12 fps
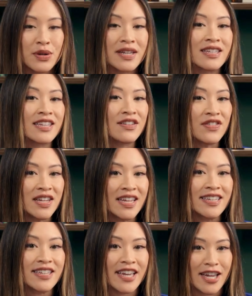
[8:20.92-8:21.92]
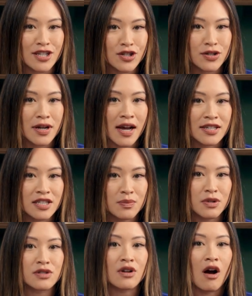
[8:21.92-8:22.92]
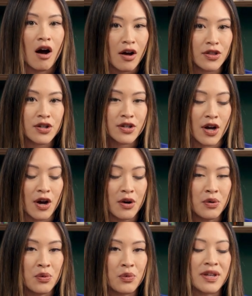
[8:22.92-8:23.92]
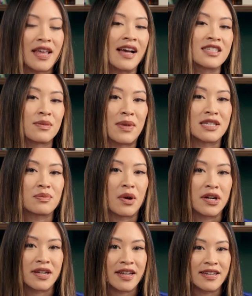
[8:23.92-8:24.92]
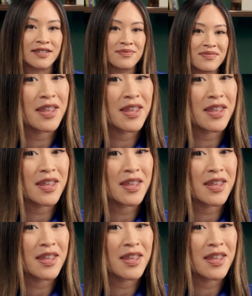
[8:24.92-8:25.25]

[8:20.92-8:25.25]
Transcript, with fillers: You can even engage your customers on the go with S M S marketing.